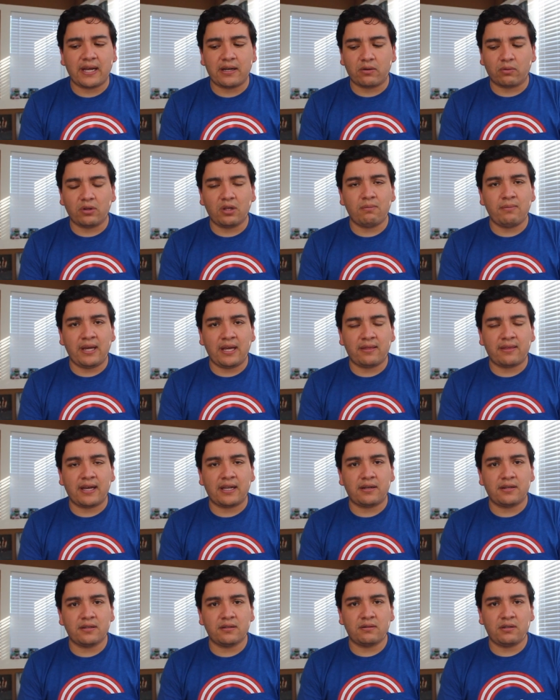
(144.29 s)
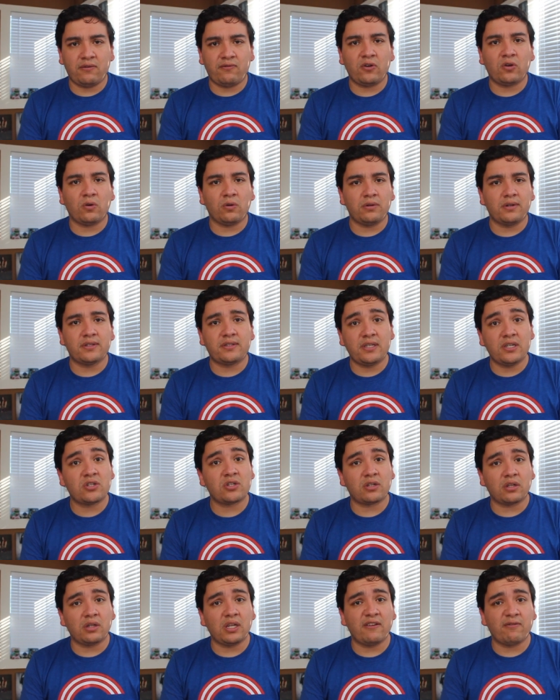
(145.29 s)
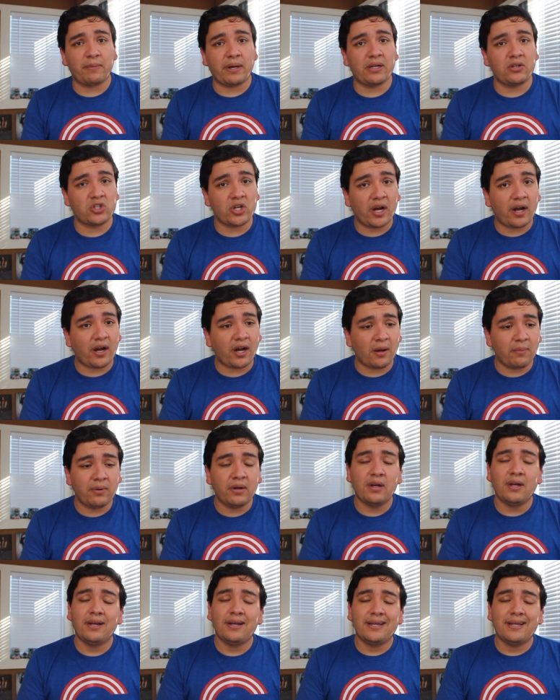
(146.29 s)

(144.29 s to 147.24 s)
really make that difficult decision to leave my job